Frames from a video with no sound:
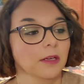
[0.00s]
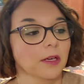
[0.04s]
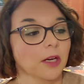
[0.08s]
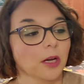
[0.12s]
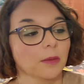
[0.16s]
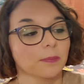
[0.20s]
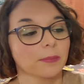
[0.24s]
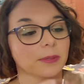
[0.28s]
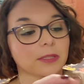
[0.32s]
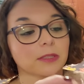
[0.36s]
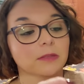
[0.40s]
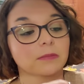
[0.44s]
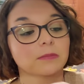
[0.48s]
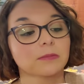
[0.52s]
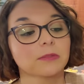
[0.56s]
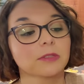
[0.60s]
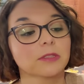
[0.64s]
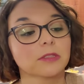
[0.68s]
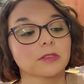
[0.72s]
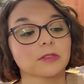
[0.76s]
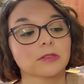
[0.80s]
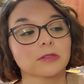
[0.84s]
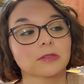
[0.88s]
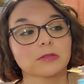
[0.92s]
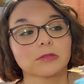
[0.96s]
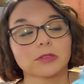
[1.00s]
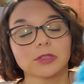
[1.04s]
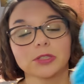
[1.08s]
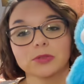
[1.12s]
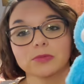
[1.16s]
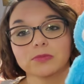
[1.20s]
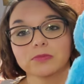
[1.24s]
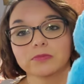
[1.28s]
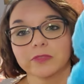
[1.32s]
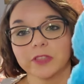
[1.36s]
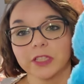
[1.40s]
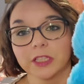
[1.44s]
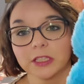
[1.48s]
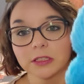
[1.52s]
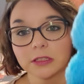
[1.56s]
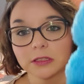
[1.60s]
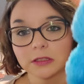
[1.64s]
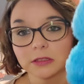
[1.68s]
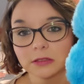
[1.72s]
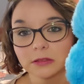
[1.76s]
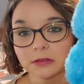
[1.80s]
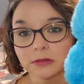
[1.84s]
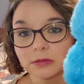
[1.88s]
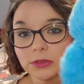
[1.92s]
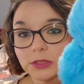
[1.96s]
I picked up this little cute fella
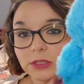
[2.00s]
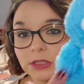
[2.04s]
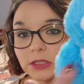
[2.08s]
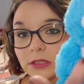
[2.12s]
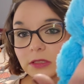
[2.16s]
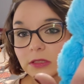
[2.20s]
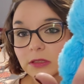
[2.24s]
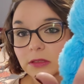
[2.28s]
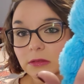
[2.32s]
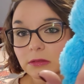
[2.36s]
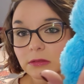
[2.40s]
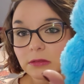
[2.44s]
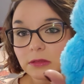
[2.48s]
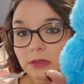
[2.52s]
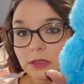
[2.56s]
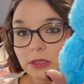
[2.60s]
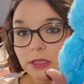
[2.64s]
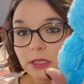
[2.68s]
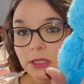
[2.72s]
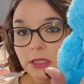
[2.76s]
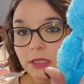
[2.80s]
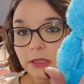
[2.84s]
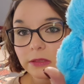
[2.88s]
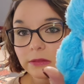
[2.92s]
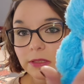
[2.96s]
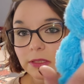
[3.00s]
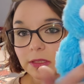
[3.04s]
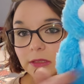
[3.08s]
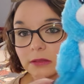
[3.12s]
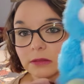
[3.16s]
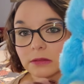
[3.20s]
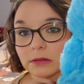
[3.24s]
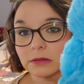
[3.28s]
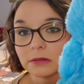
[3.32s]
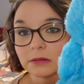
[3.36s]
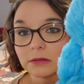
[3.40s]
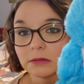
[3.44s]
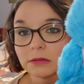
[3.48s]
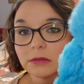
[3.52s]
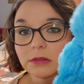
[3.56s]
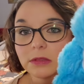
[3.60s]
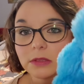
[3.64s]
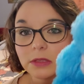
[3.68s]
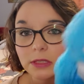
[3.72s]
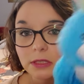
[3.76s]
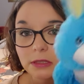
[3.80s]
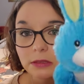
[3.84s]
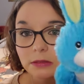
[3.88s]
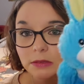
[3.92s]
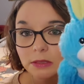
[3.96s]
with this little carrot.
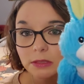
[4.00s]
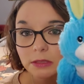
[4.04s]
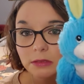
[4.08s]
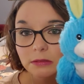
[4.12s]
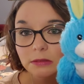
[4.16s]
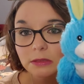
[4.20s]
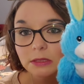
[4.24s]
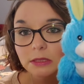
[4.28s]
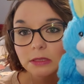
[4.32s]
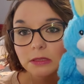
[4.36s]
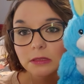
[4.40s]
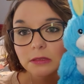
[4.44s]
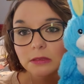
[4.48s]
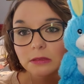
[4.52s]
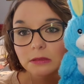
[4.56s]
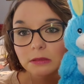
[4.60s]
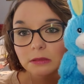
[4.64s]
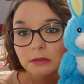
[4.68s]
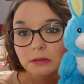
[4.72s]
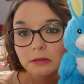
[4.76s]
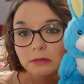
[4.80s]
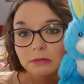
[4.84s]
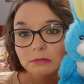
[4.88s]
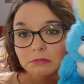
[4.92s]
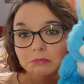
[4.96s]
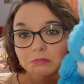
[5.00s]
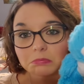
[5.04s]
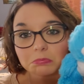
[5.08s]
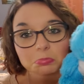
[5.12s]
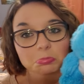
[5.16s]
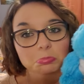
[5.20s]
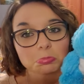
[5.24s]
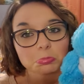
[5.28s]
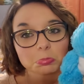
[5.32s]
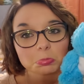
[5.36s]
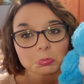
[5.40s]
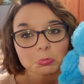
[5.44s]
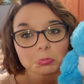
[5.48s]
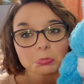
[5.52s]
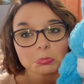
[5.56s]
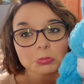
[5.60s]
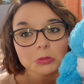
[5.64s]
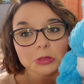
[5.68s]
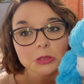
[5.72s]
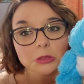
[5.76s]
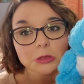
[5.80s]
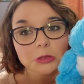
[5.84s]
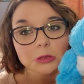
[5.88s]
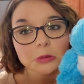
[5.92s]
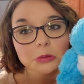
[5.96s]
Look how cute he is. He's
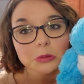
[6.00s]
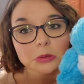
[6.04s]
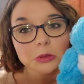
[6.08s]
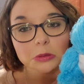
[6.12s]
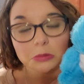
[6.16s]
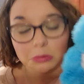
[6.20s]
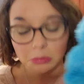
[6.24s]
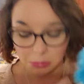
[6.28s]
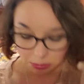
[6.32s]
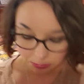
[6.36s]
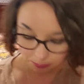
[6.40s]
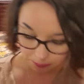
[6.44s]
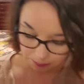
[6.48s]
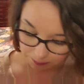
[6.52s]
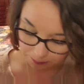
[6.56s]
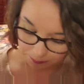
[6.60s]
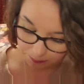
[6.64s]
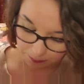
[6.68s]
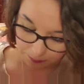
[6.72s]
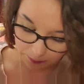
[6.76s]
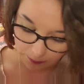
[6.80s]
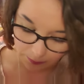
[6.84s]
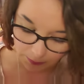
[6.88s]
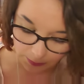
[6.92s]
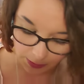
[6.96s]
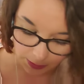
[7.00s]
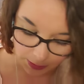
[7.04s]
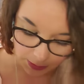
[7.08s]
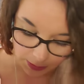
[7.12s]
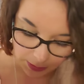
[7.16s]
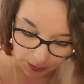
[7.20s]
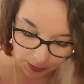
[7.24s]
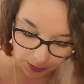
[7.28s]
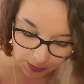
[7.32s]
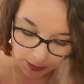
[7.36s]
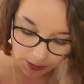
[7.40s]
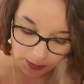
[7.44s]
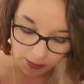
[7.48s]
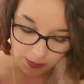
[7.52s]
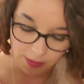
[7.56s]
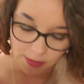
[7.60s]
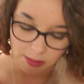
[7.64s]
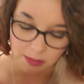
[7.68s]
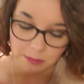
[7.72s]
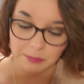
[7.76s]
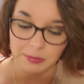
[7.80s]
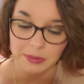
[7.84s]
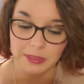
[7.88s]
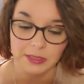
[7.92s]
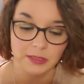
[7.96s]
so cute. Then I
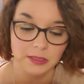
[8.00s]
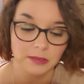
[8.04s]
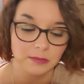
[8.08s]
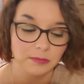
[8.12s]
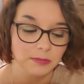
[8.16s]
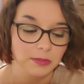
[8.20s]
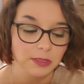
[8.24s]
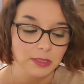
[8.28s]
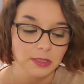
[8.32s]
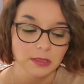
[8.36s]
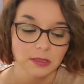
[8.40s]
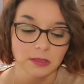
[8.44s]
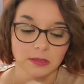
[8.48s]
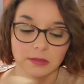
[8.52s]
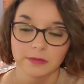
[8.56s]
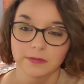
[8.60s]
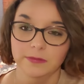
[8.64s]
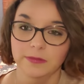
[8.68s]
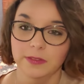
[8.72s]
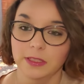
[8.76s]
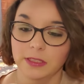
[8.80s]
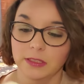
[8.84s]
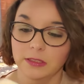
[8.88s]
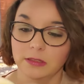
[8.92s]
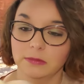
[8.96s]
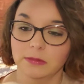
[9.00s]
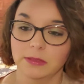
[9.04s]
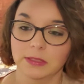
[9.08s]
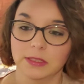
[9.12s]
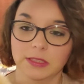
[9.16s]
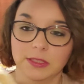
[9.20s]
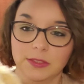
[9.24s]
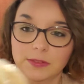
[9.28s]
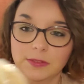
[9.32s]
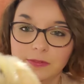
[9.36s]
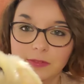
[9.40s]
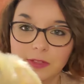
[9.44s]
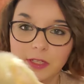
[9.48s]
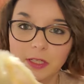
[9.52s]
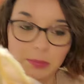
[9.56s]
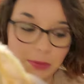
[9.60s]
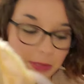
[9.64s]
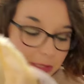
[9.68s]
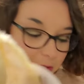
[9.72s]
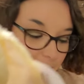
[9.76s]
picked up this little feller with his floppy